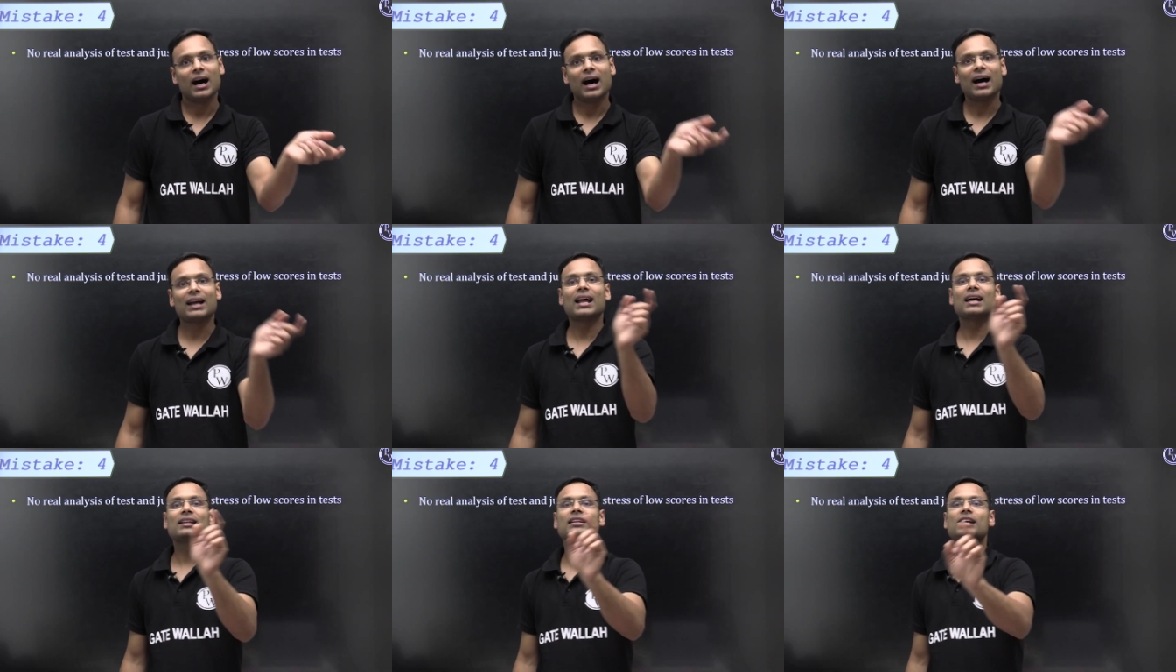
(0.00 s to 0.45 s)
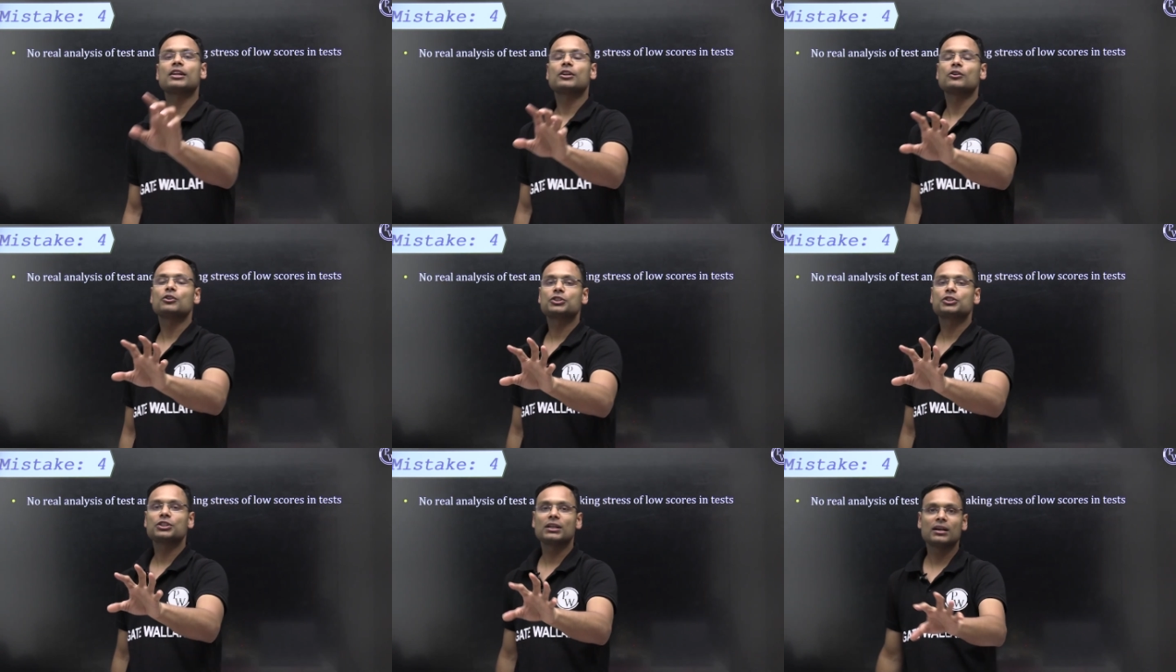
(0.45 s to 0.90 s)
Another
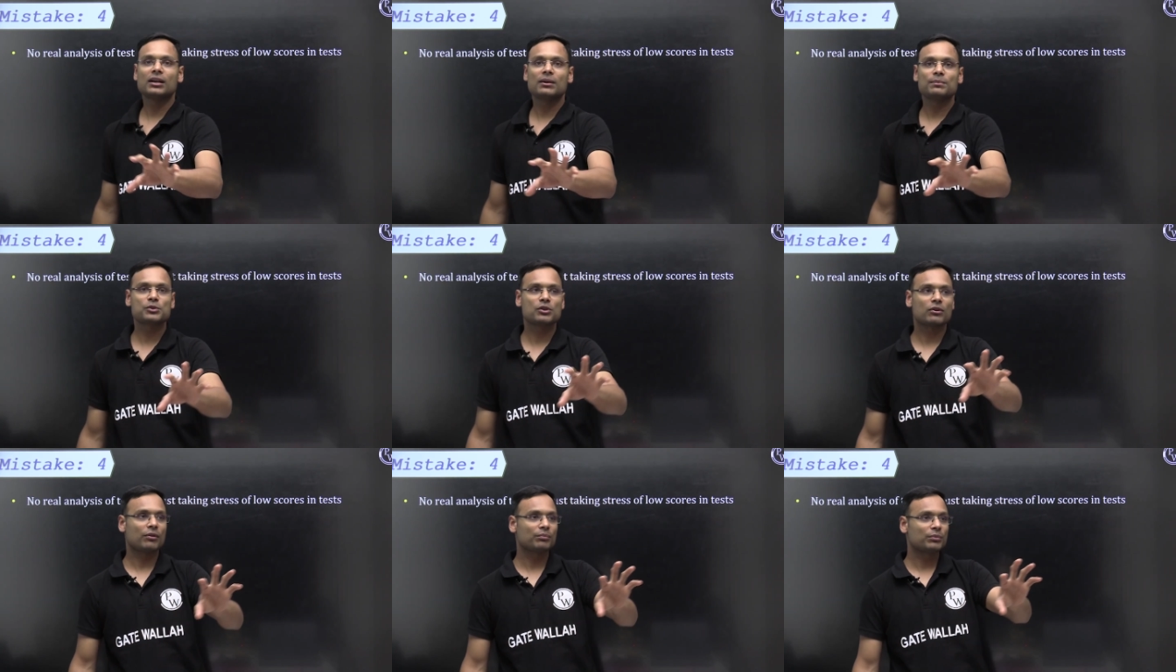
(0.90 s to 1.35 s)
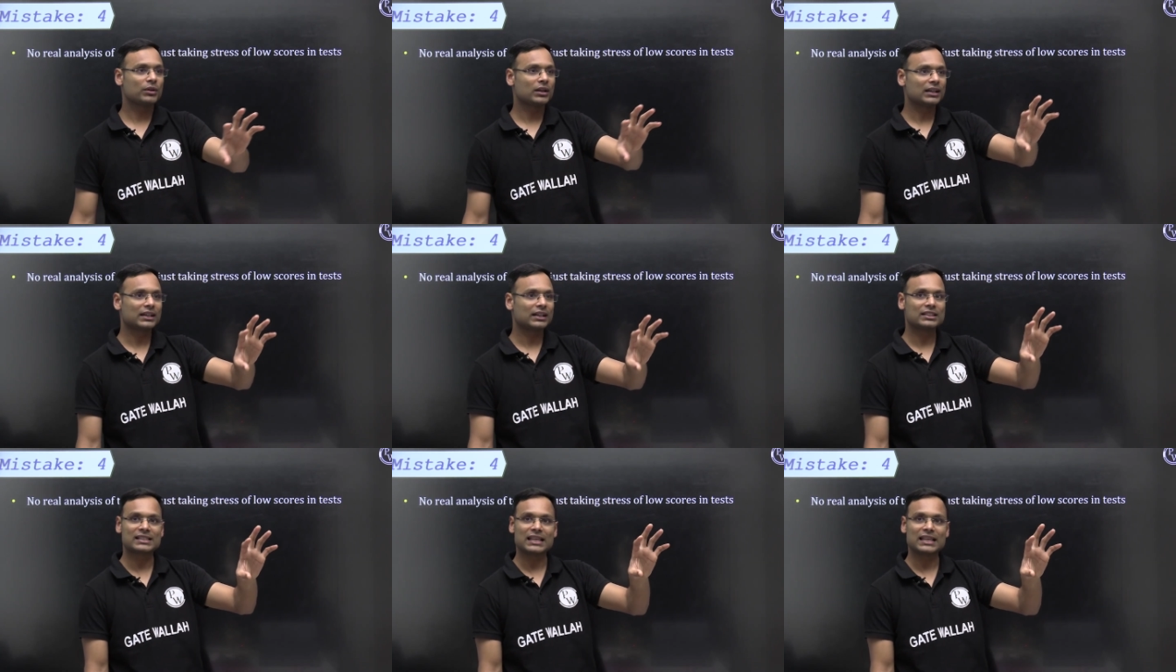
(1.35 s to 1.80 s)
question comes from the
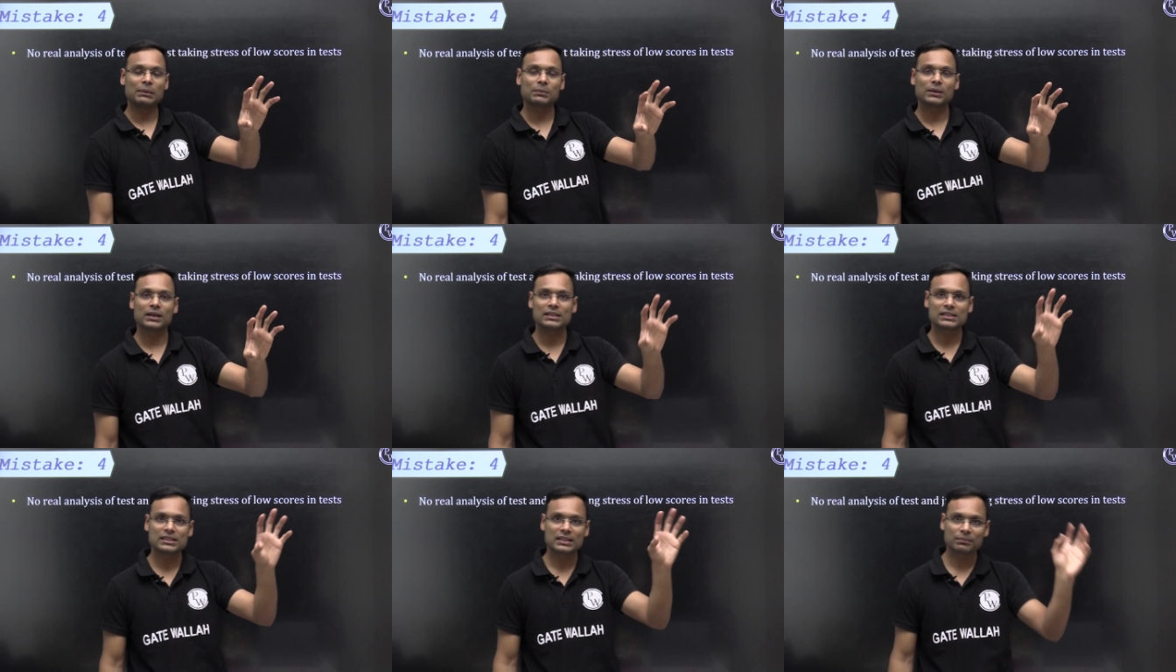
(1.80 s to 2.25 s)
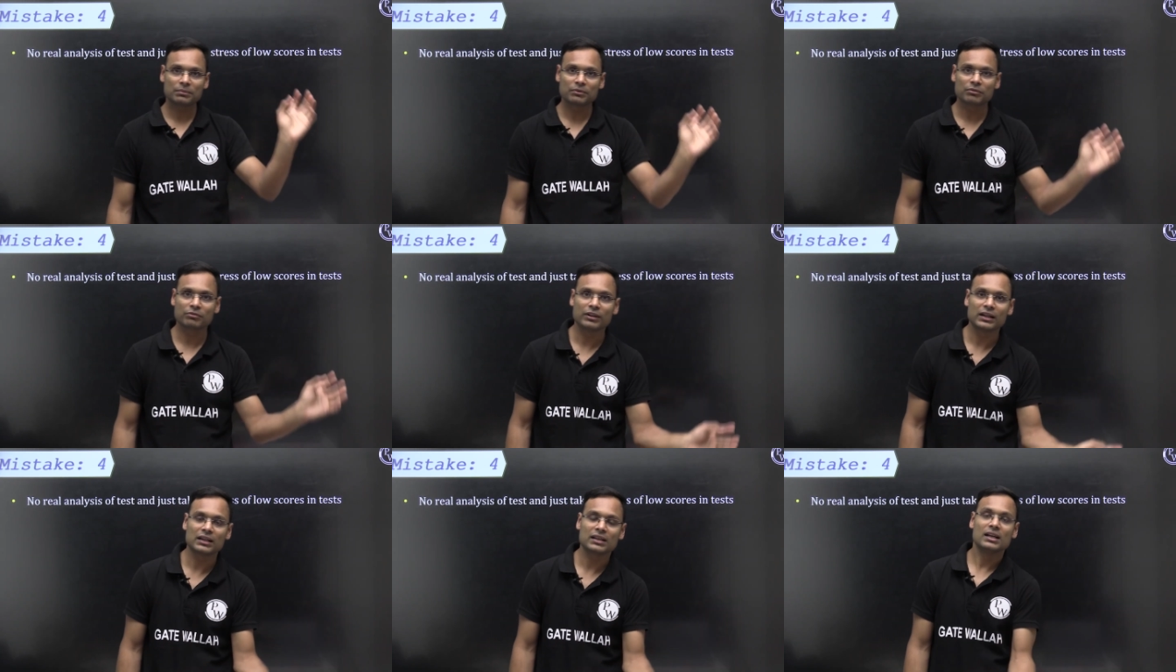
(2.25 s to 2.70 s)
same
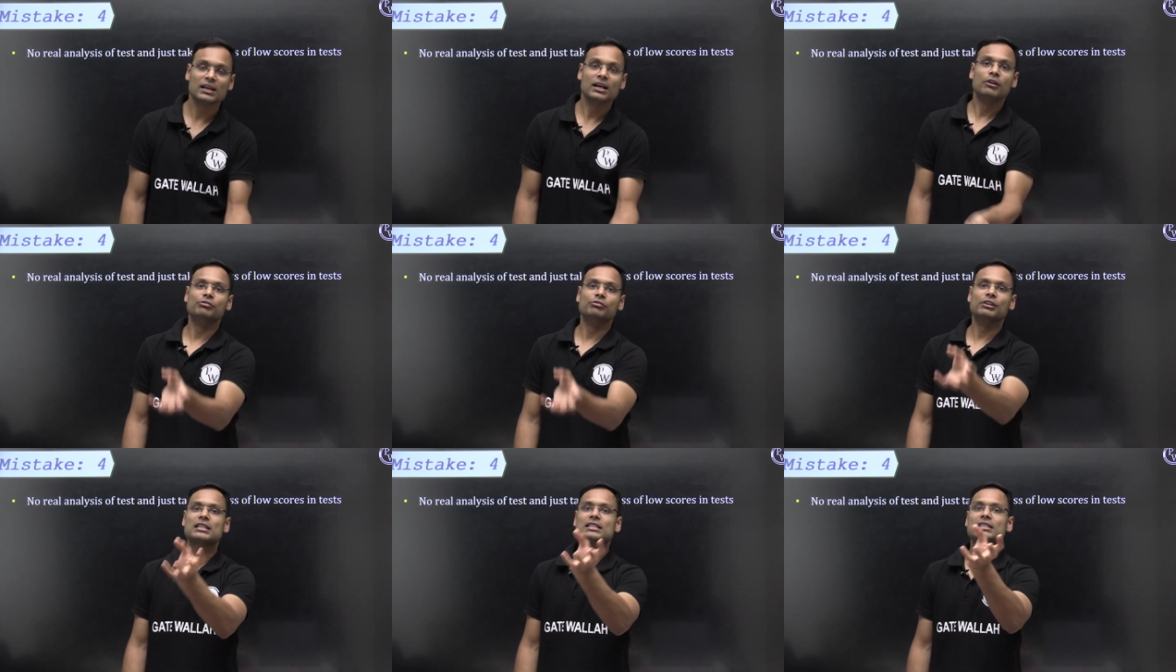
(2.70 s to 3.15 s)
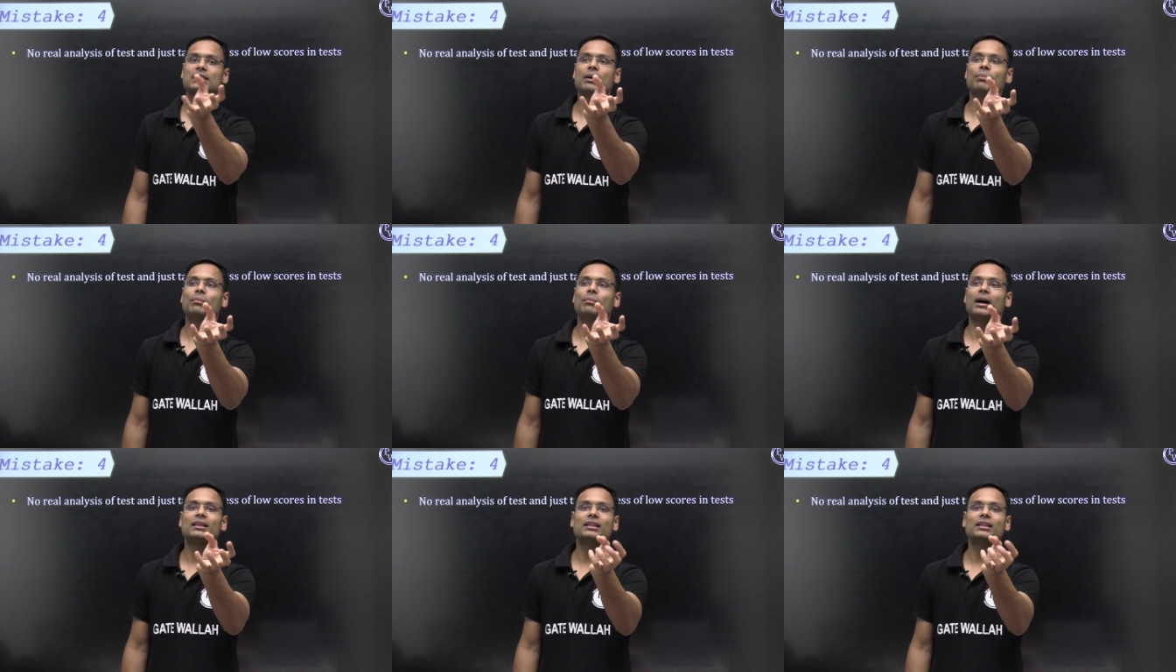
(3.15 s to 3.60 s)
concept with, with
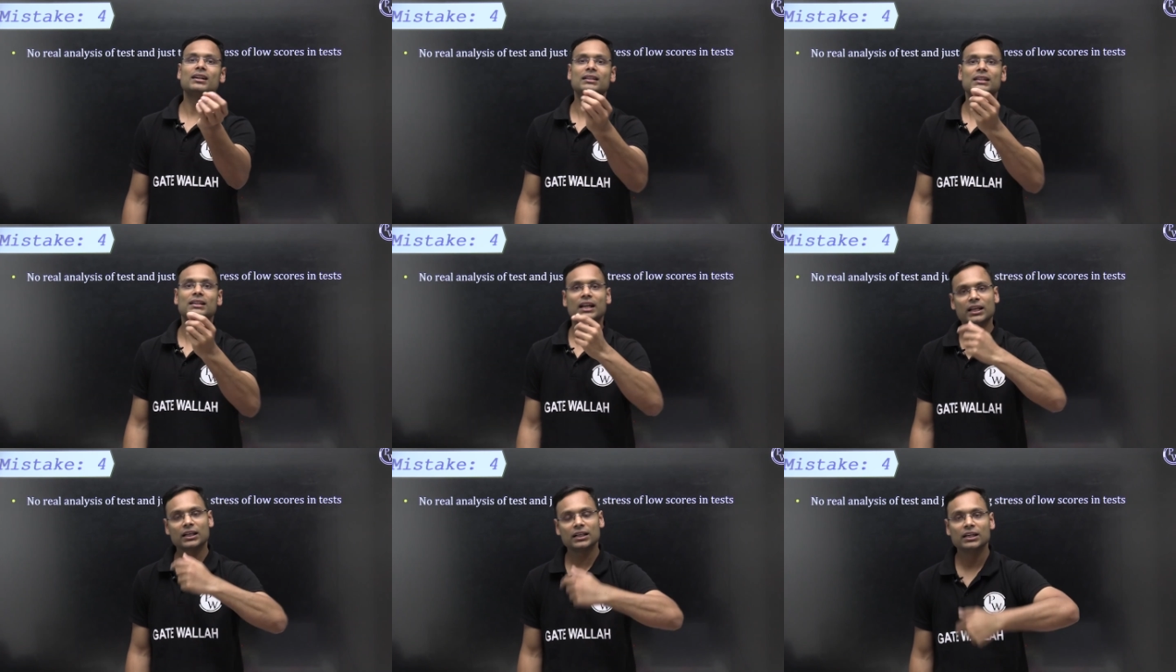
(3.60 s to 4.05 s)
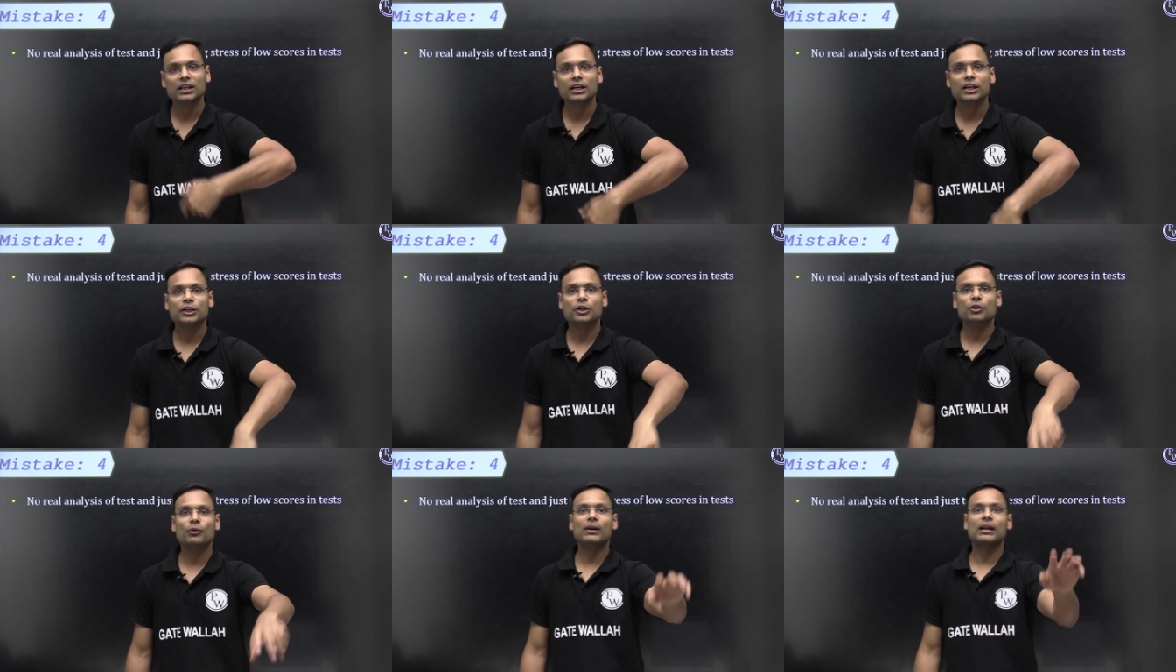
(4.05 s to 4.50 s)
some other trick.
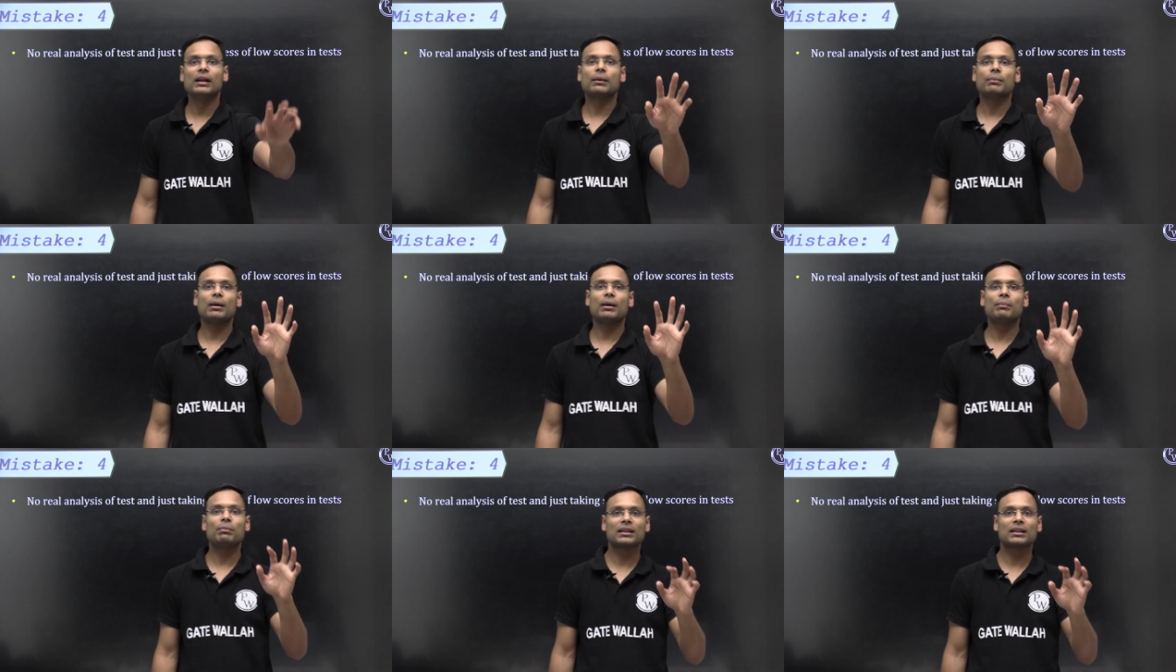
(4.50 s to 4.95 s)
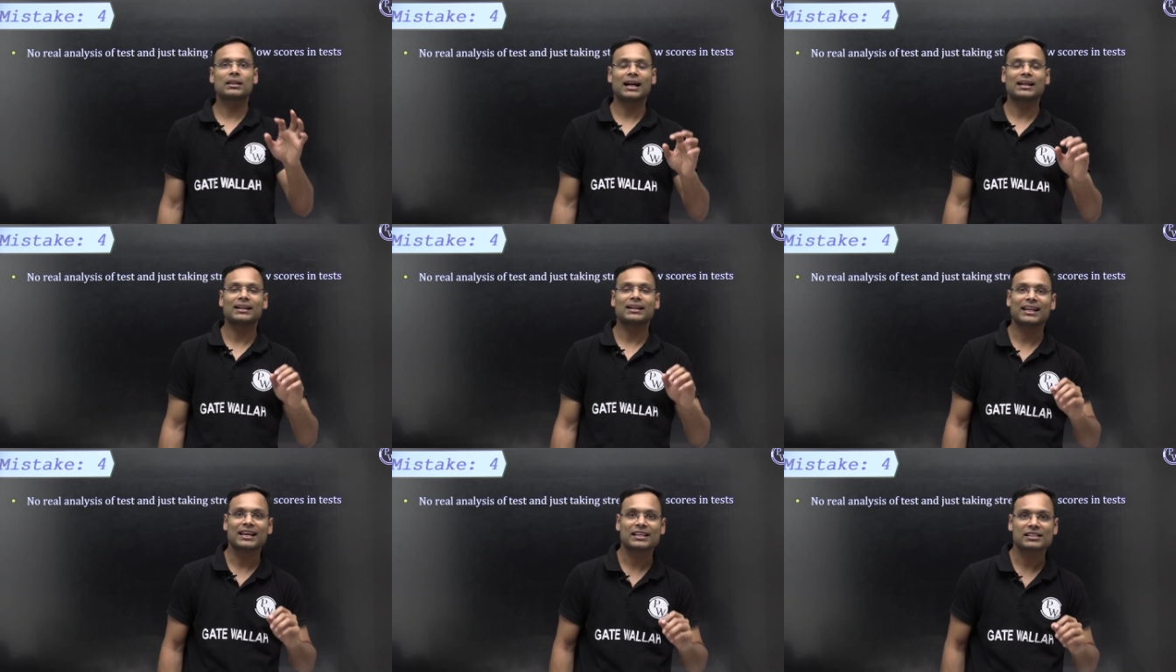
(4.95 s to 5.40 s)
You will remember
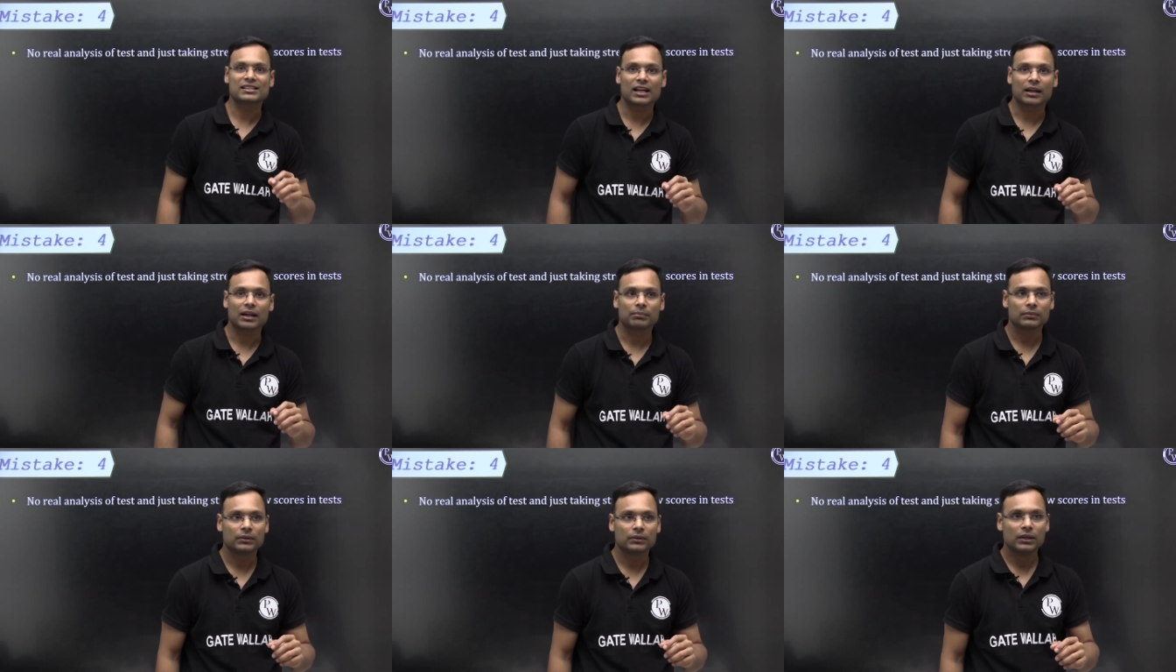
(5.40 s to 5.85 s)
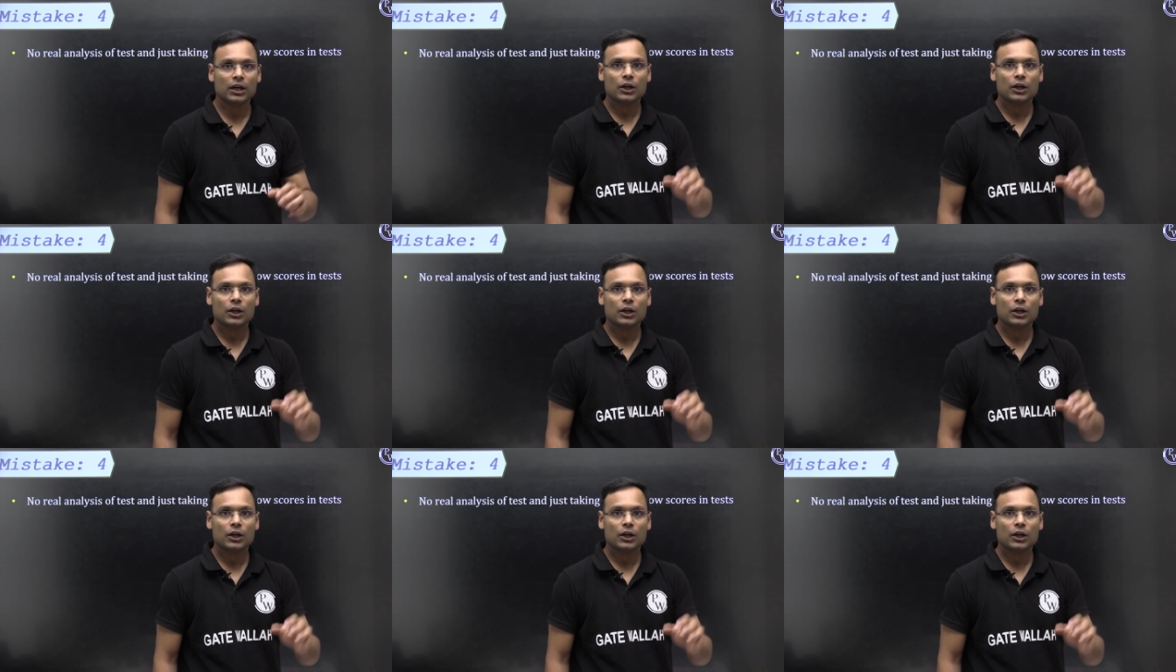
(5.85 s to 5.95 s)
that next time.